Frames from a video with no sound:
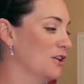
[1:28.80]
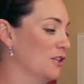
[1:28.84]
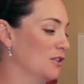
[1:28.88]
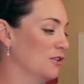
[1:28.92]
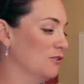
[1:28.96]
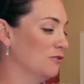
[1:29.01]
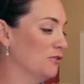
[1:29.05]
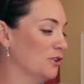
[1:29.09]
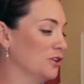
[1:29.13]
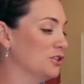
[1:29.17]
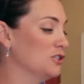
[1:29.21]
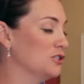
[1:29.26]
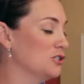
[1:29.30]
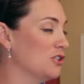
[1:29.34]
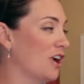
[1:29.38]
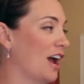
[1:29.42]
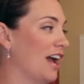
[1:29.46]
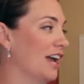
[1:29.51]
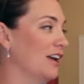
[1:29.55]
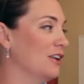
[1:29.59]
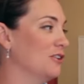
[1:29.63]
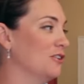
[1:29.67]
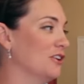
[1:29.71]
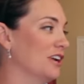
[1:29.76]
The first
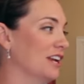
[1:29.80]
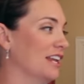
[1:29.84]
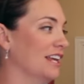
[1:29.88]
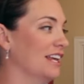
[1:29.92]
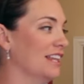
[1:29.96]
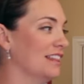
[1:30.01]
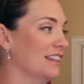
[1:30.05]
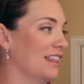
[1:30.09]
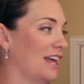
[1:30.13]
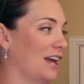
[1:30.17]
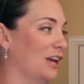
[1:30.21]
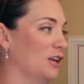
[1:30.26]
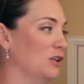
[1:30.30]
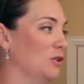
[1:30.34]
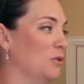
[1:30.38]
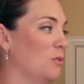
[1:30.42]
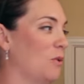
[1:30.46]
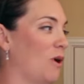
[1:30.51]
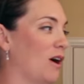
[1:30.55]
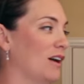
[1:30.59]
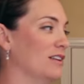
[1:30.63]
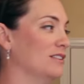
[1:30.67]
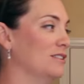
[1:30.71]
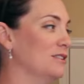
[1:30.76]
dry ingredient that you
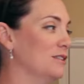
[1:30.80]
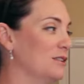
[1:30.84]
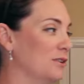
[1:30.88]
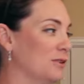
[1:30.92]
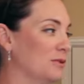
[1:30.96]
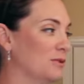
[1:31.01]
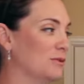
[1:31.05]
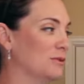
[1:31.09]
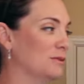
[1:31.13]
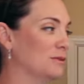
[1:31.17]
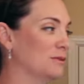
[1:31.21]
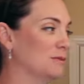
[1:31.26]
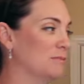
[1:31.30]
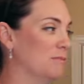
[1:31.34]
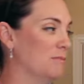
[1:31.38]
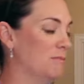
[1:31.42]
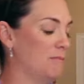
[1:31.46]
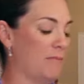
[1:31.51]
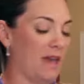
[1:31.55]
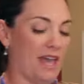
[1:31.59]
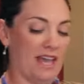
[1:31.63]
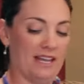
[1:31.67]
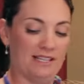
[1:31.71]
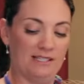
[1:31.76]
want to
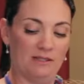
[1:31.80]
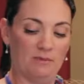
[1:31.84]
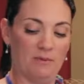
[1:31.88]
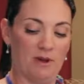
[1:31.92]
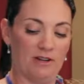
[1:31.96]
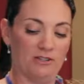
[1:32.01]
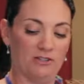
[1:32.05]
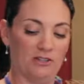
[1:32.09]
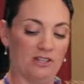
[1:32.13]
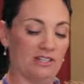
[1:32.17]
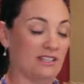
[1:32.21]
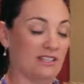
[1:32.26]
pay special